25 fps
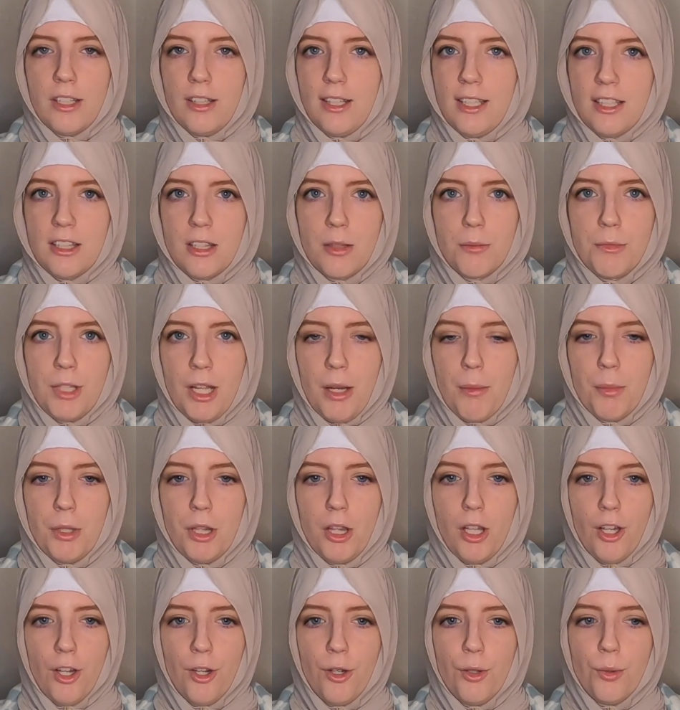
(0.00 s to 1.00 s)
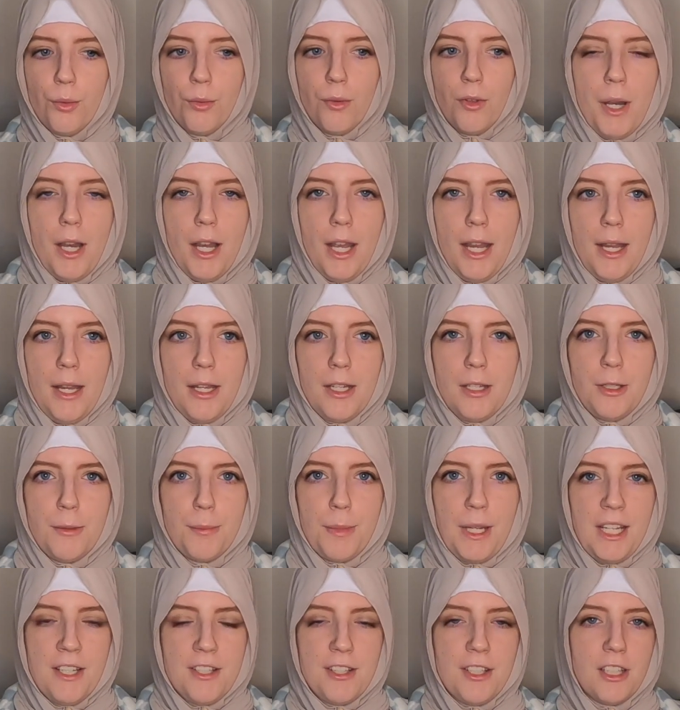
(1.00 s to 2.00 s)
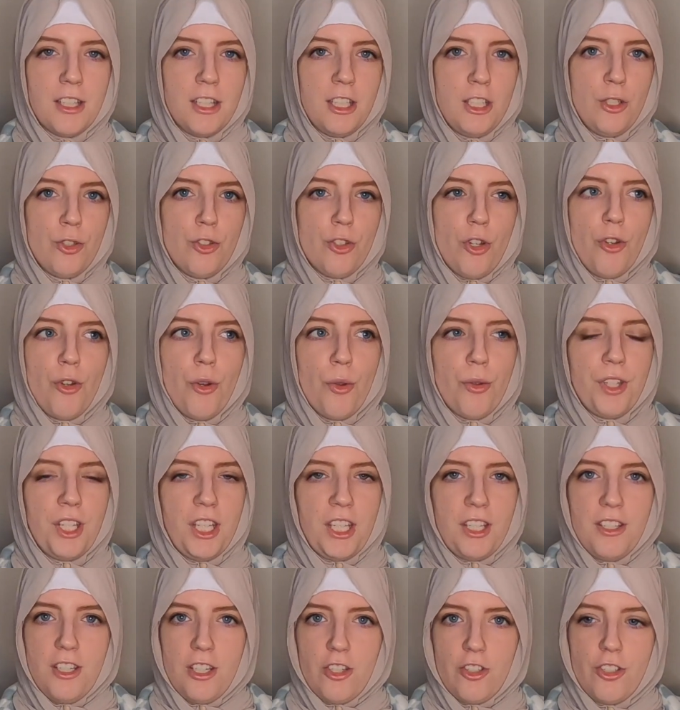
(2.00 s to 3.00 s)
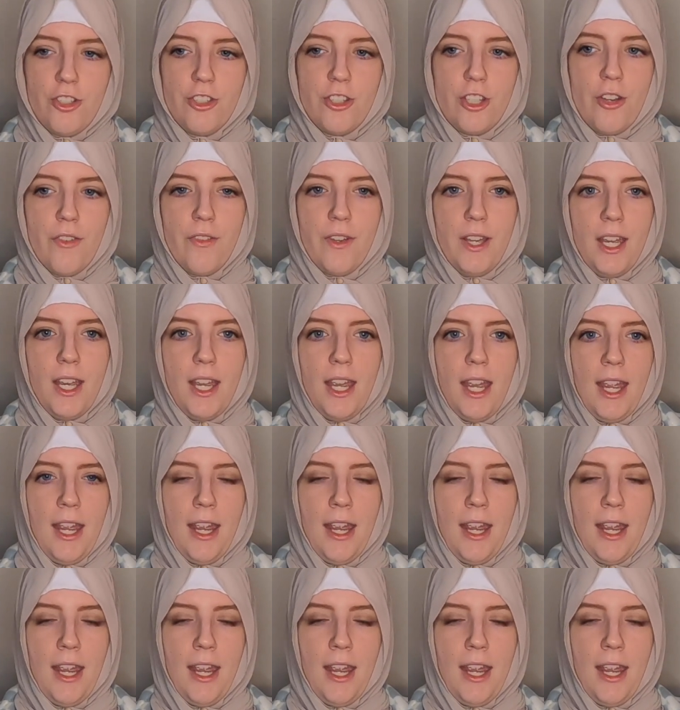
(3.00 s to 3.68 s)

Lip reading: to link them down below, but basically you should know the conditions of it